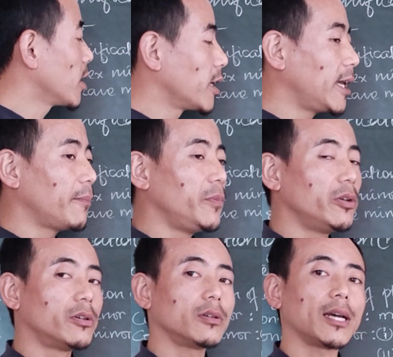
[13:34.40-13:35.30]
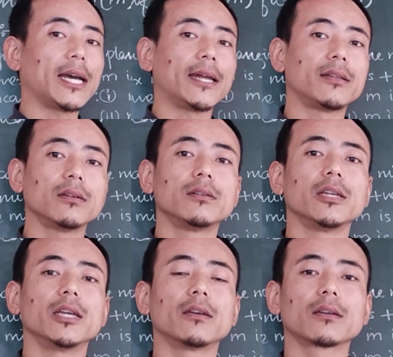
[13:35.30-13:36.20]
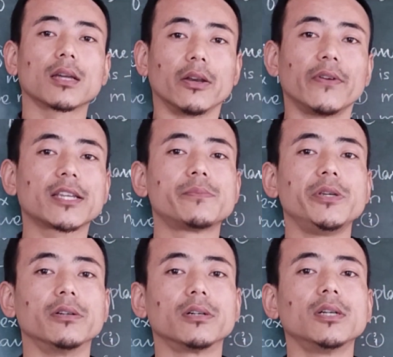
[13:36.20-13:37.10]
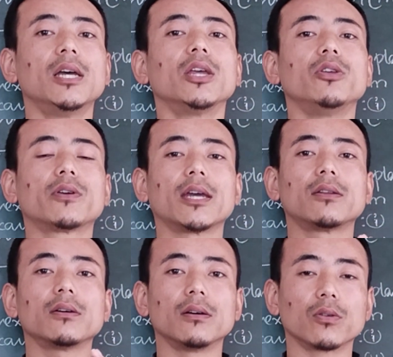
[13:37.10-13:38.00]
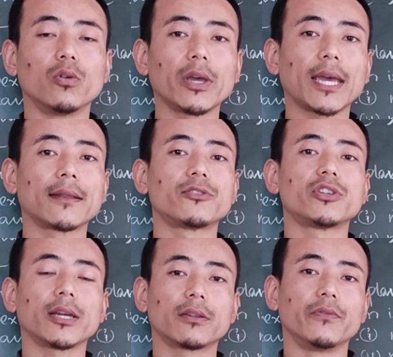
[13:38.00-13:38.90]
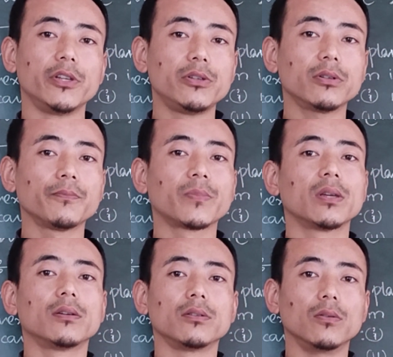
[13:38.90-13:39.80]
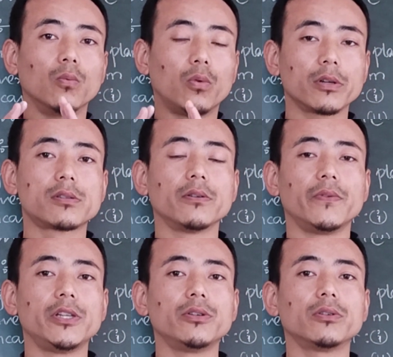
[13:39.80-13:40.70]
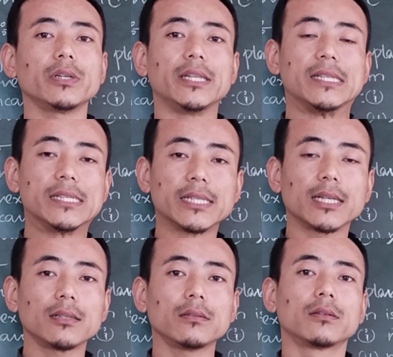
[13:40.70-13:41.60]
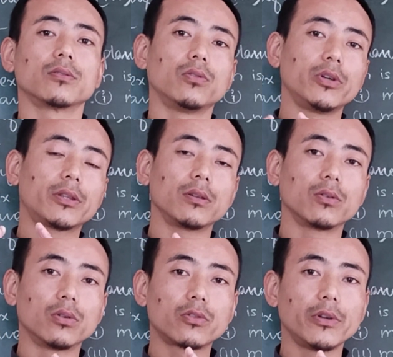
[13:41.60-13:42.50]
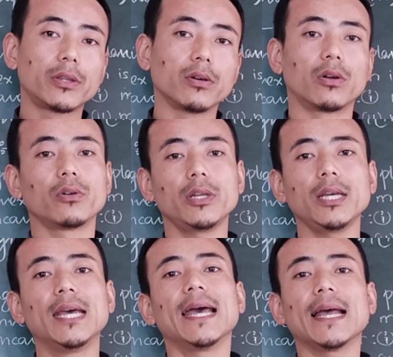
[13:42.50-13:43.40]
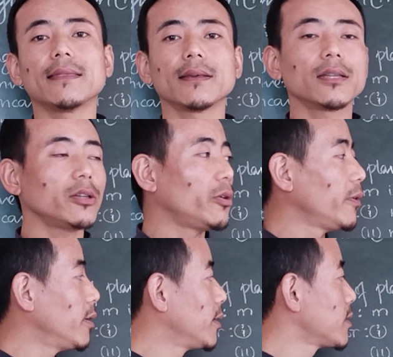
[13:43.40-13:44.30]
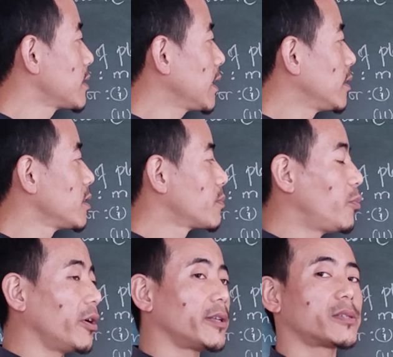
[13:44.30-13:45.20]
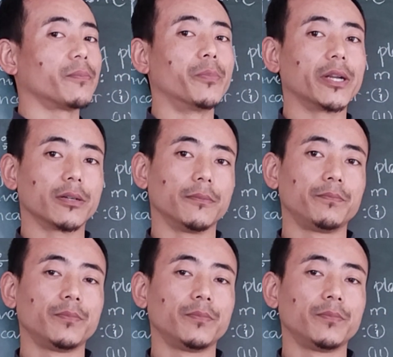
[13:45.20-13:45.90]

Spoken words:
concave mirror and convex mirror, you can go and check the video, watch the video in detail, go through it thoroughly, and then you will understand these points better.